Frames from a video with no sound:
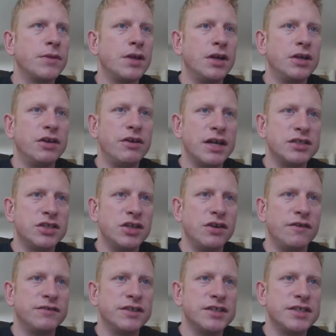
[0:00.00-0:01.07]
I don't actually
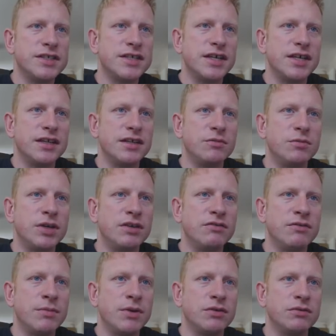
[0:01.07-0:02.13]
often see the Wii
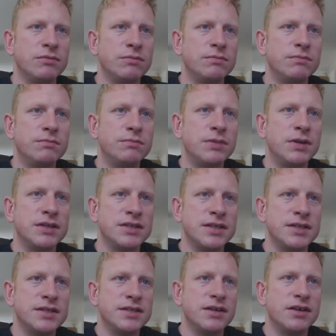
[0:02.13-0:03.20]
Remote Plus
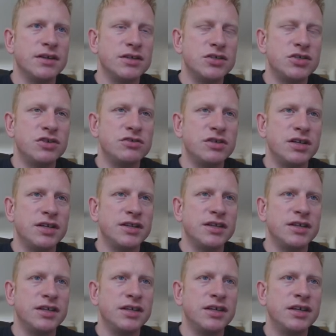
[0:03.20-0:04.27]
inside. It's usually
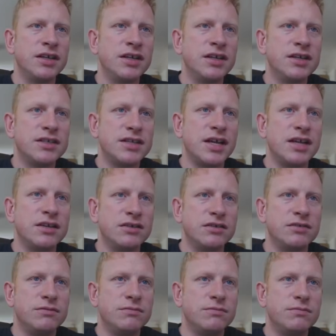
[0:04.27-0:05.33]
the standard
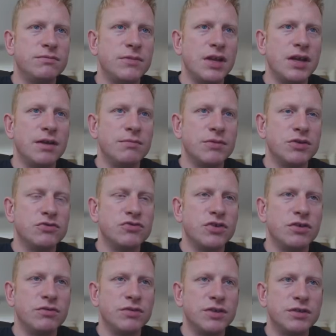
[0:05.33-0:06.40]

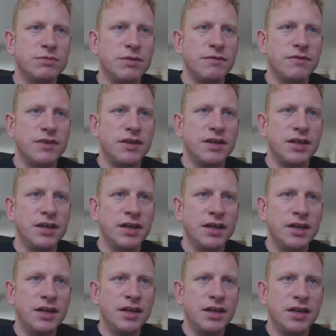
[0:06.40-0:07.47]
controllers with the
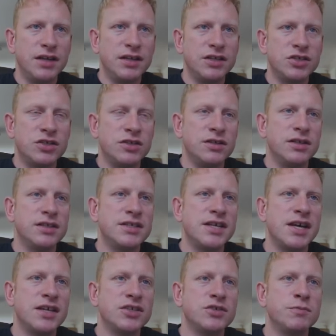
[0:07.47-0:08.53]
additional
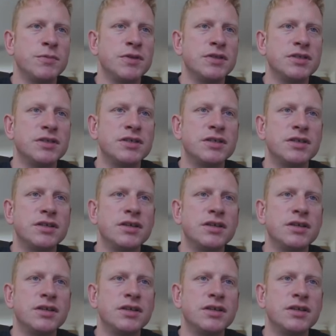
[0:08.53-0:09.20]
attachments.